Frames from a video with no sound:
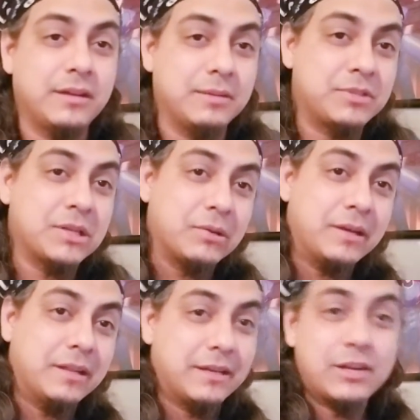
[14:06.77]
I'm
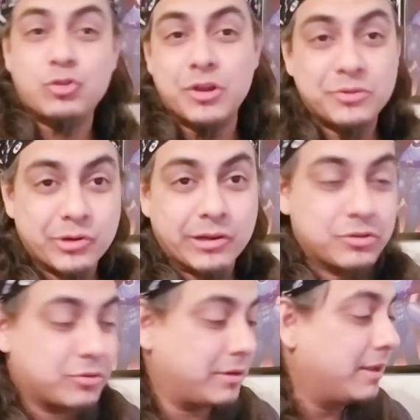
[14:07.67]
sorry that I trashed your
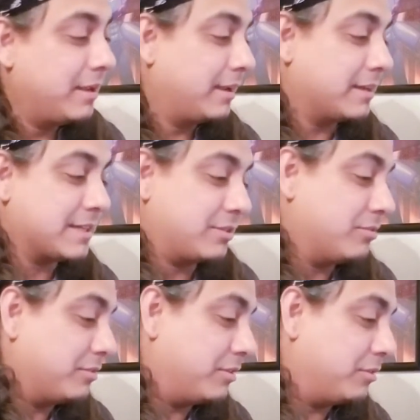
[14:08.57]
country because I
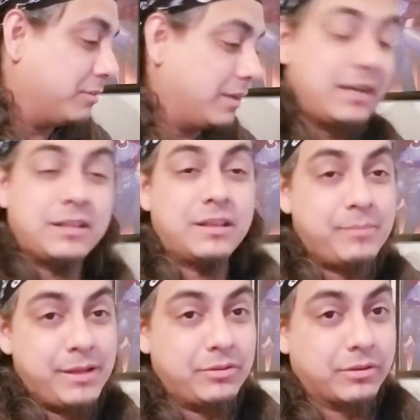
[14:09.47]
don't know anything
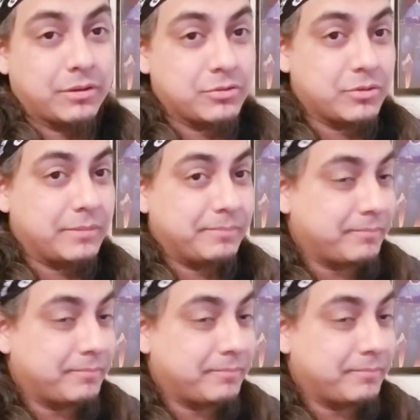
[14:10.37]
about your country.